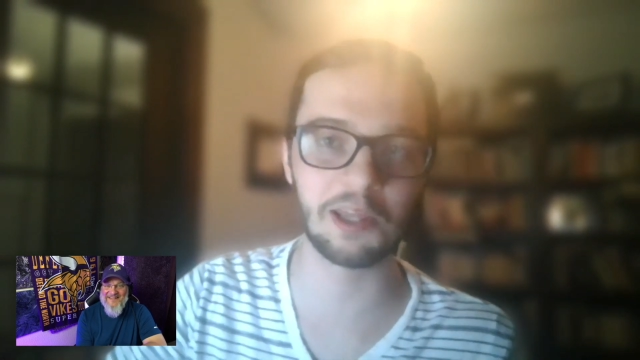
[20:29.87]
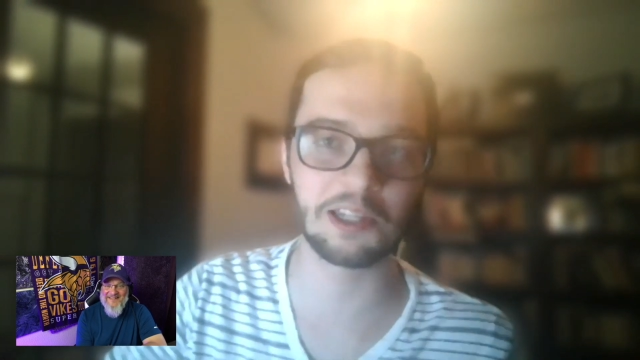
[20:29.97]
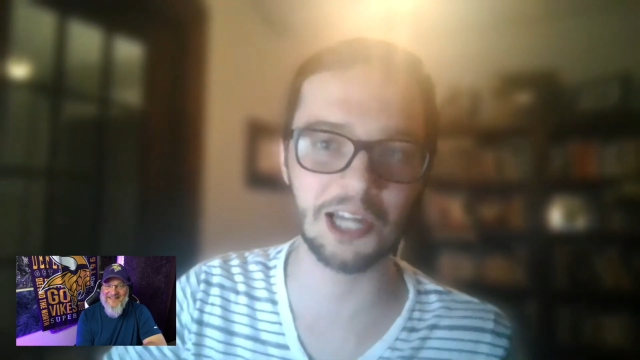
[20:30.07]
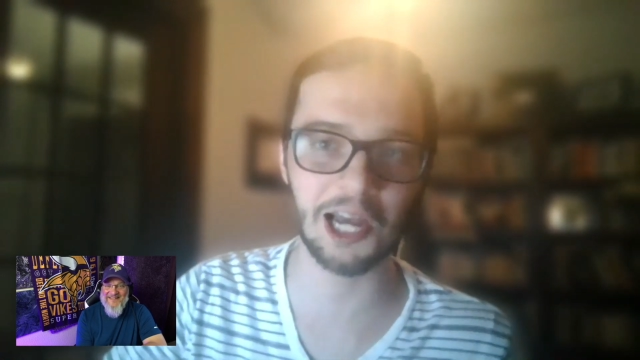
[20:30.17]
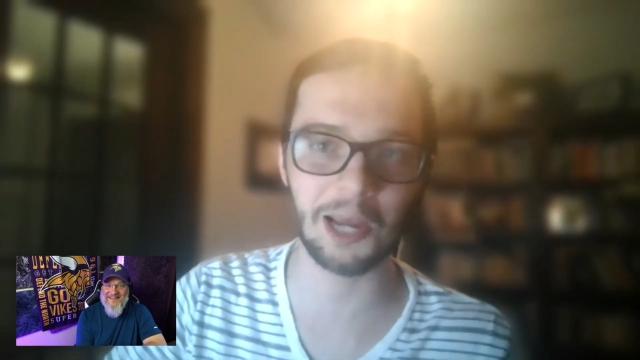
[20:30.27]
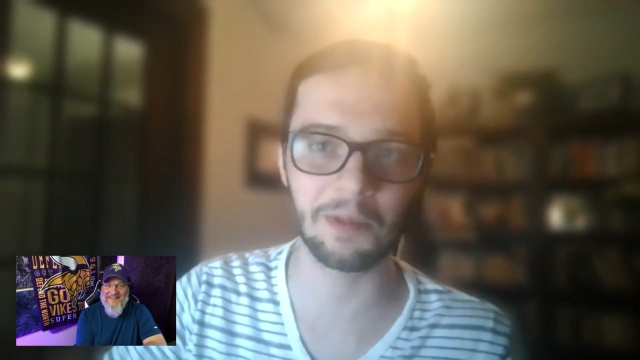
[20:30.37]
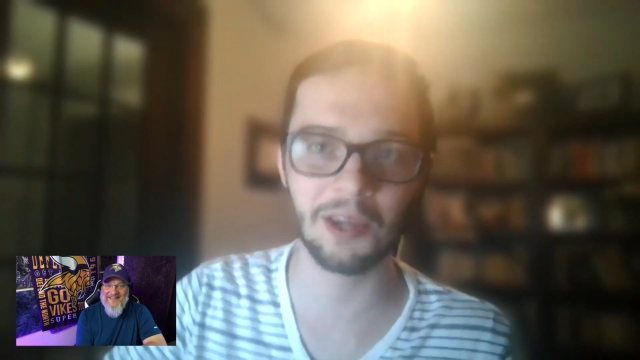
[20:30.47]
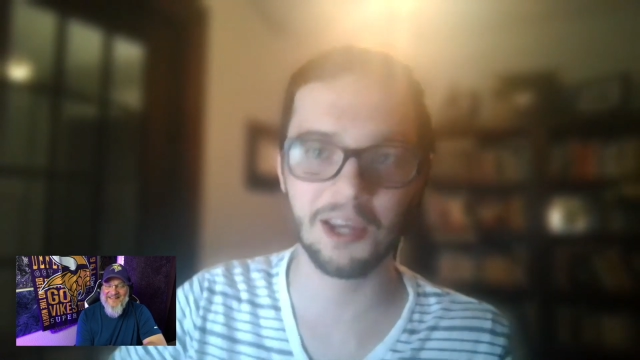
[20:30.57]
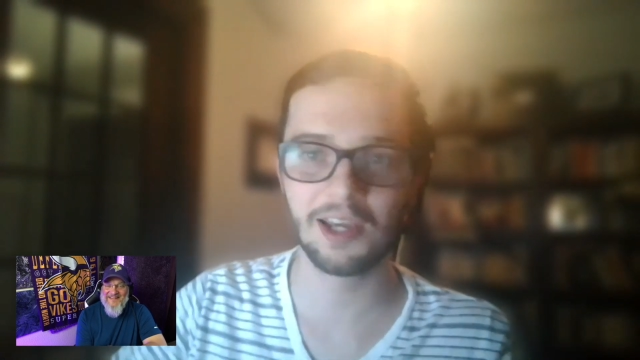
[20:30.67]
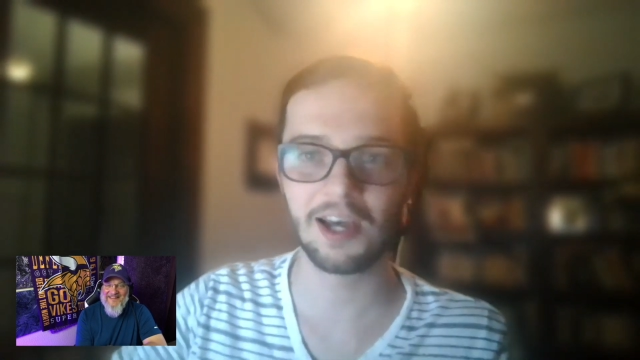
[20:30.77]
by the time
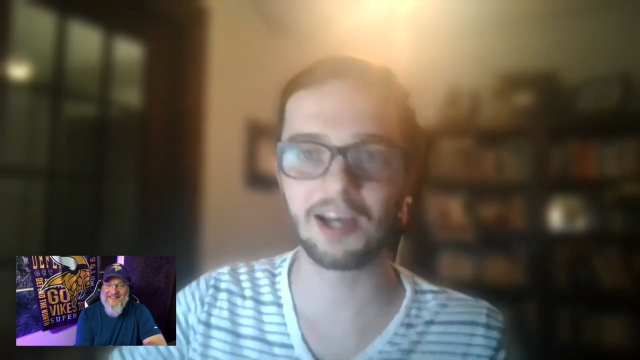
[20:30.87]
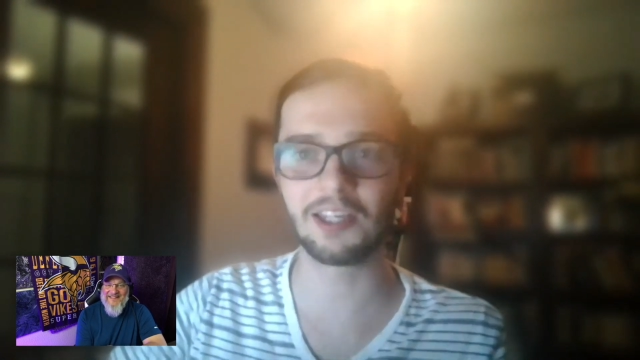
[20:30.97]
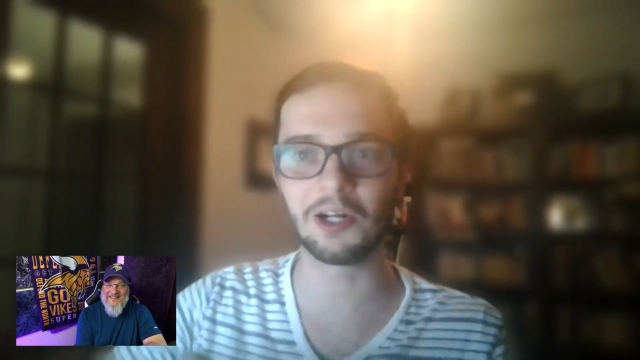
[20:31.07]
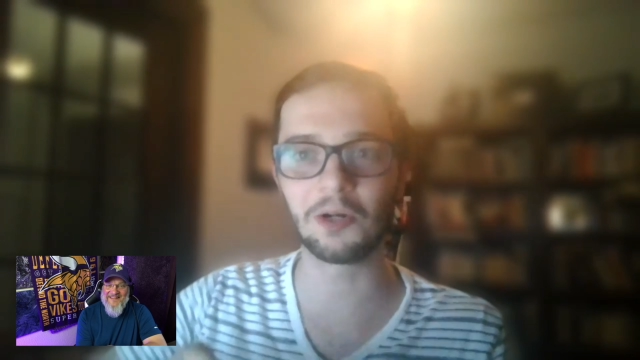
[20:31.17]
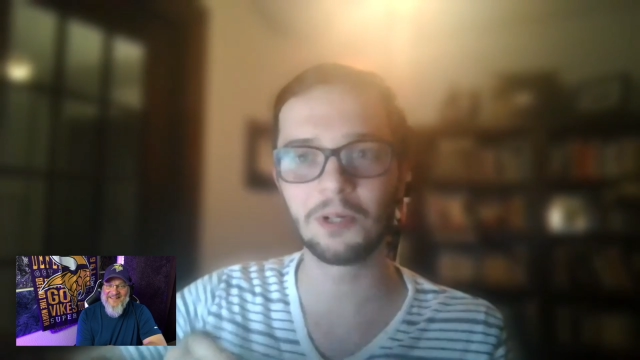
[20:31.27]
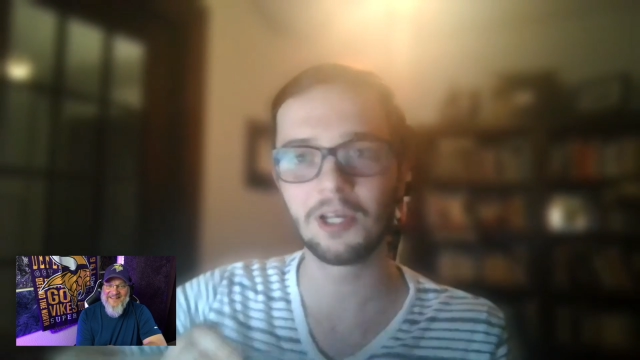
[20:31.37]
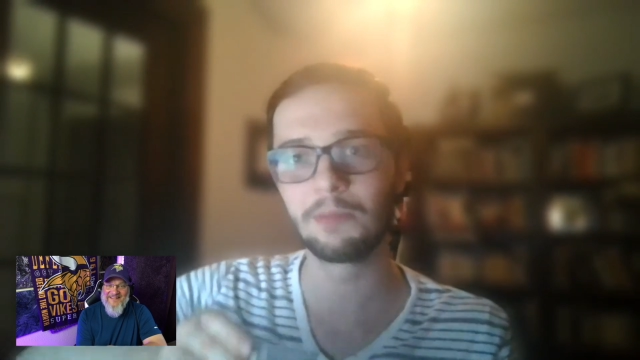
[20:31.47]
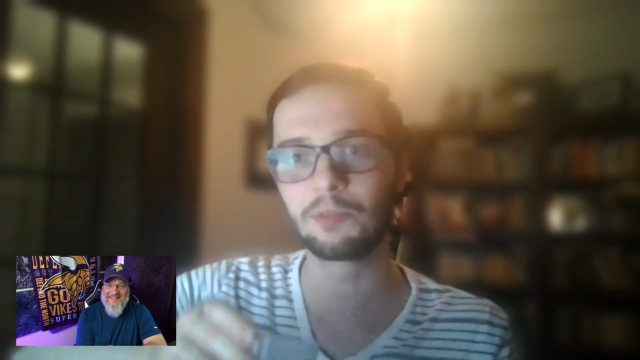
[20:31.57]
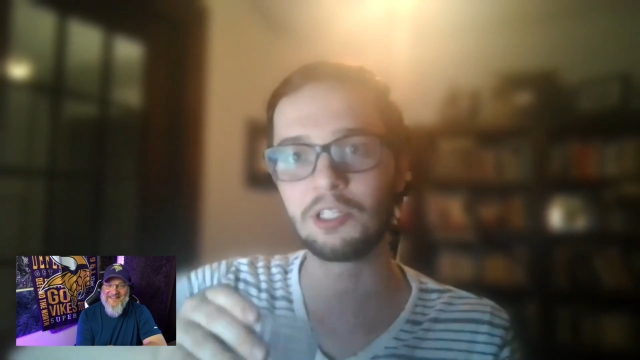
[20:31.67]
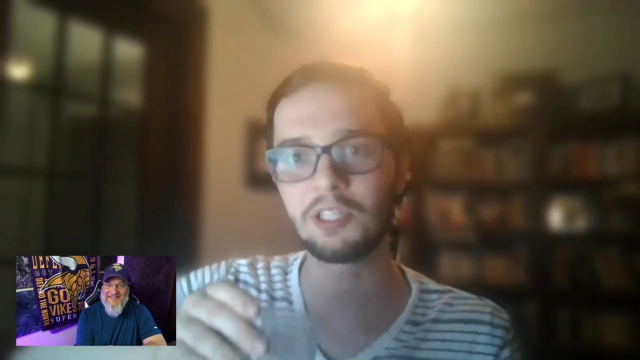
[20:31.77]

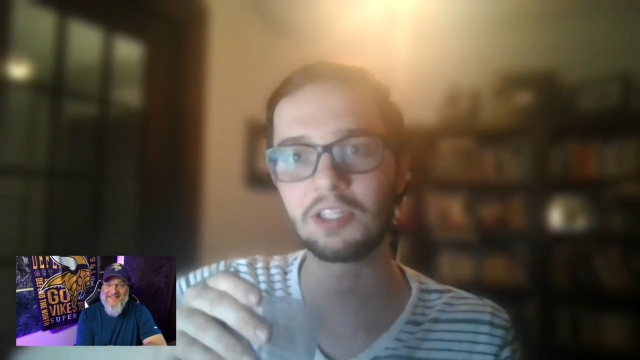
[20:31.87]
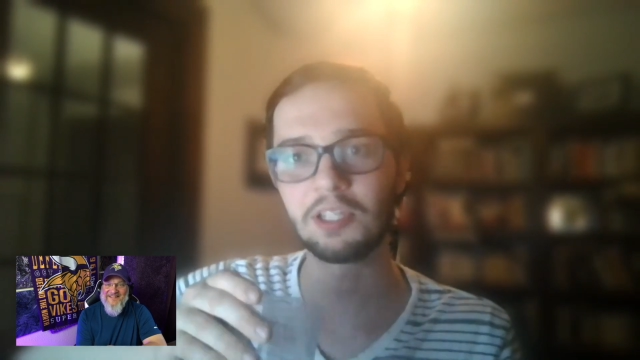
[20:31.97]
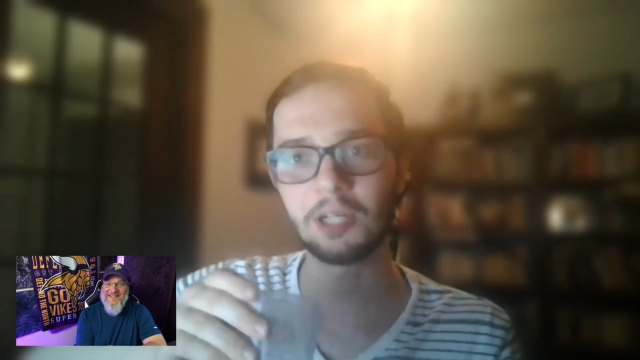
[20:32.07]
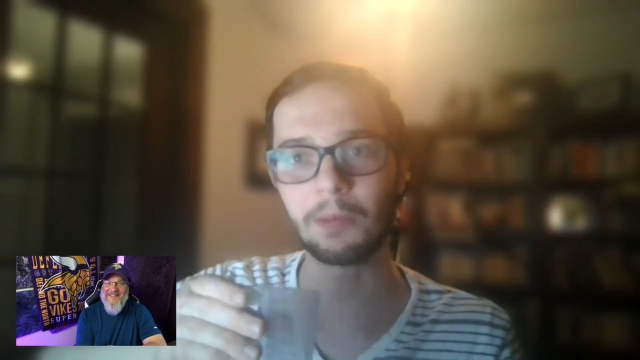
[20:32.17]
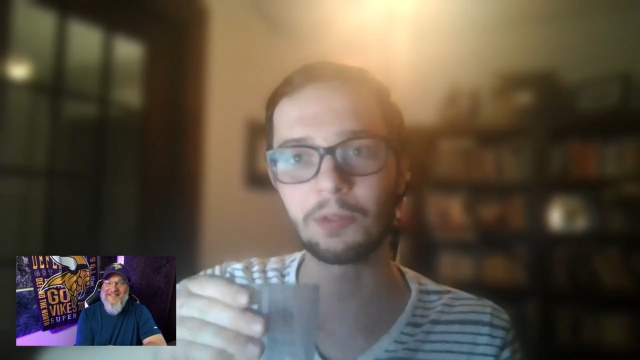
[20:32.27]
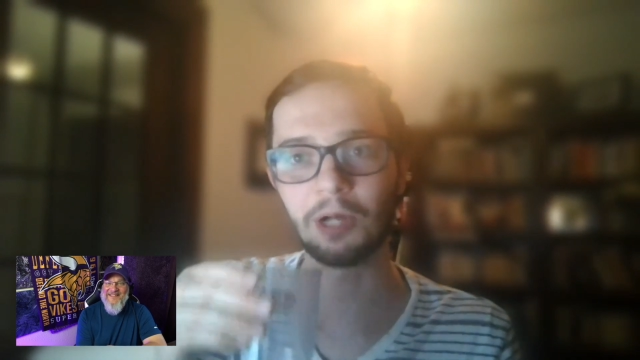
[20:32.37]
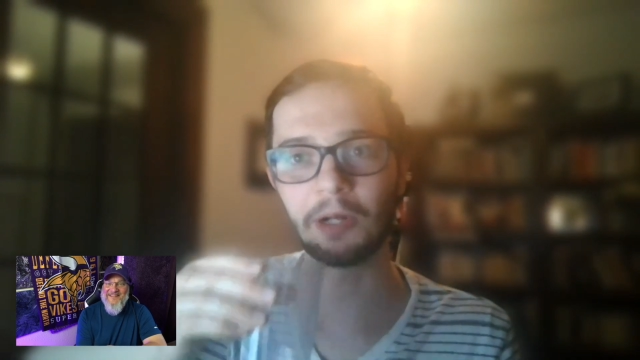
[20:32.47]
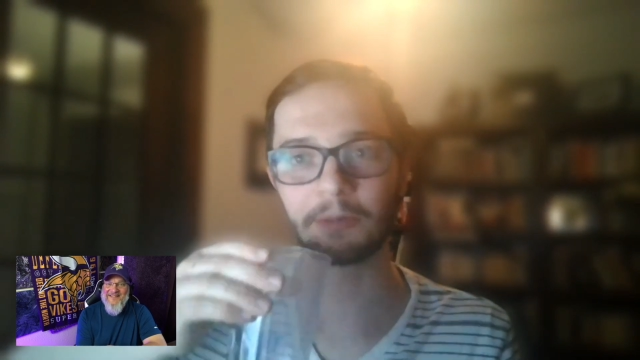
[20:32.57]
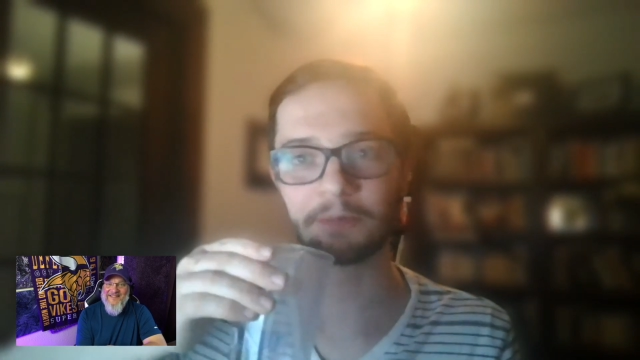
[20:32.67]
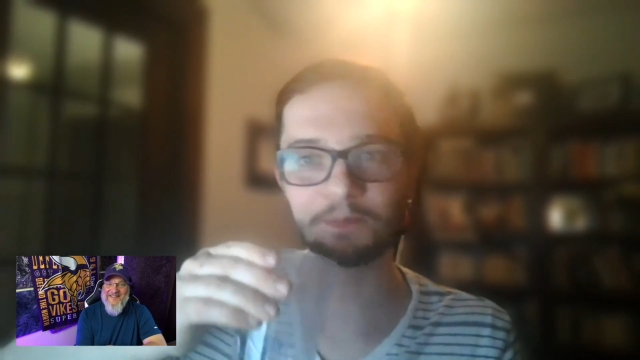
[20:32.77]
preseason comes
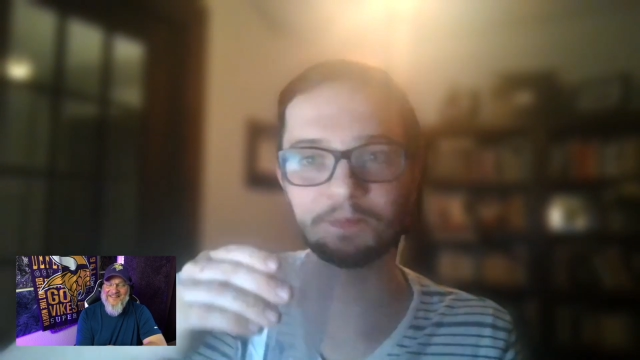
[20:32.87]
around.